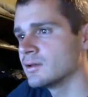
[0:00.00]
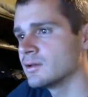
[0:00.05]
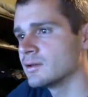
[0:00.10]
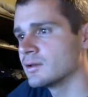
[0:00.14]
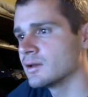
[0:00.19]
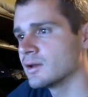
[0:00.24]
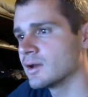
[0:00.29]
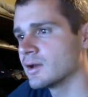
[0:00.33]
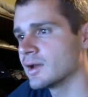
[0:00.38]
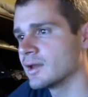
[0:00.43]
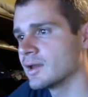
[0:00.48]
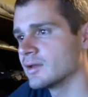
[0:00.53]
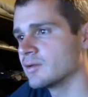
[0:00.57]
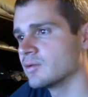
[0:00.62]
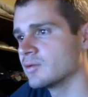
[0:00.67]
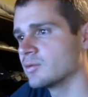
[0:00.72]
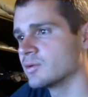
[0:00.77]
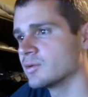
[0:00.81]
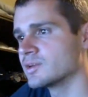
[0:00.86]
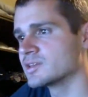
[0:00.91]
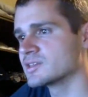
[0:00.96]
Alright,
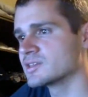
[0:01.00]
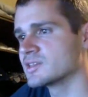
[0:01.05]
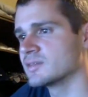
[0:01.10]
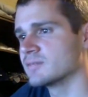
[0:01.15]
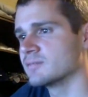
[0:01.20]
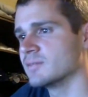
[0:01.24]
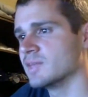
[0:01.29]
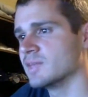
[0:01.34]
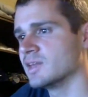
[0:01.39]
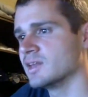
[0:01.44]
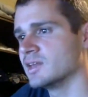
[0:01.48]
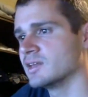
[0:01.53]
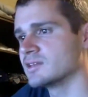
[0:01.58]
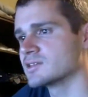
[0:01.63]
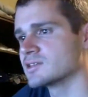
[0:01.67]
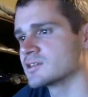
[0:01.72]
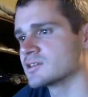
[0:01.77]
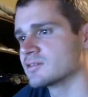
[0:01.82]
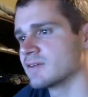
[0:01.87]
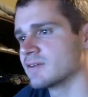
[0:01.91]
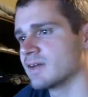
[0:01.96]
what is the median
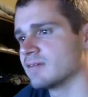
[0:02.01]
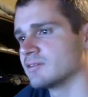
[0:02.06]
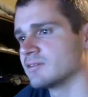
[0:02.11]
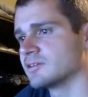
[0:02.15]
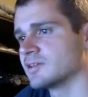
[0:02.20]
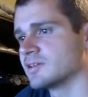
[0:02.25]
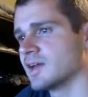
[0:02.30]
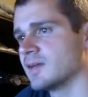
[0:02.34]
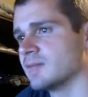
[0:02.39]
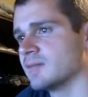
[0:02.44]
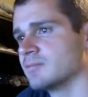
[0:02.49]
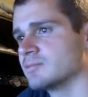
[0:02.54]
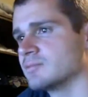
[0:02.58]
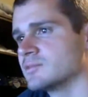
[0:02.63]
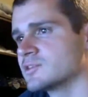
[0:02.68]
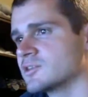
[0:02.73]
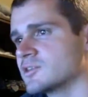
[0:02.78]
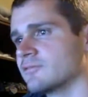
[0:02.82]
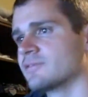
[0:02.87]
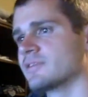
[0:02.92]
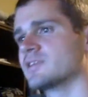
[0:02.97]
survival time?
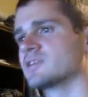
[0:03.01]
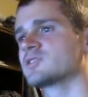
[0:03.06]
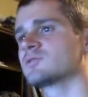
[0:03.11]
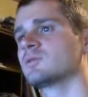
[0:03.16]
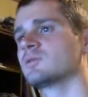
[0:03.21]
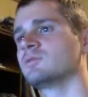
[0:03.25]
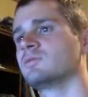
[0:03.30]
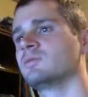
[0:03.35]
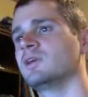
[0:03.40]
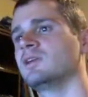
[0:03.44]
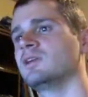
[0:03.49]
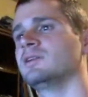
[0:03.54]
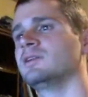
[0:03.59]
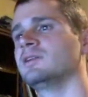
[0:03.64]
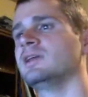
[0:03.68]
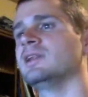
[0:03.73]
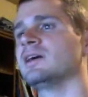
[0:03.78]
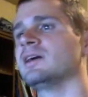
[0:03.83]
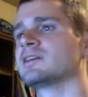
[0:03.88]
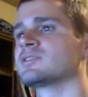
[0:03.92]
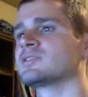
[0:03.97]
So for this one, we don't need
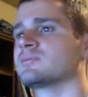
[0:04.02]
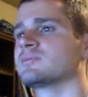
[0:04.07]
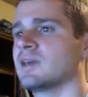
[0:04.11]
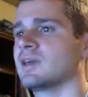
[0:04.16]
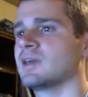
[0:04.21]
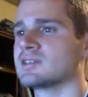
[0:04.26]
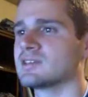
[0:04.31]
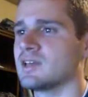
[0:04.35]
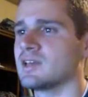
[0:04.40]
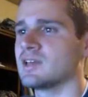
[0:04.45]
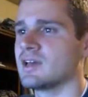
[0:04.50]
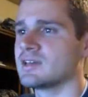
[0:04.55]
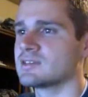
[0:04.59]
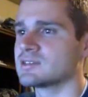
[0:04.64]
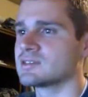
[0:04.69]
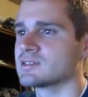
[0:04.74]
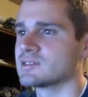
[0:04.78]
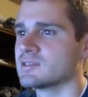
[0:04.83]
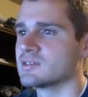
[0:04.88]
SPSS.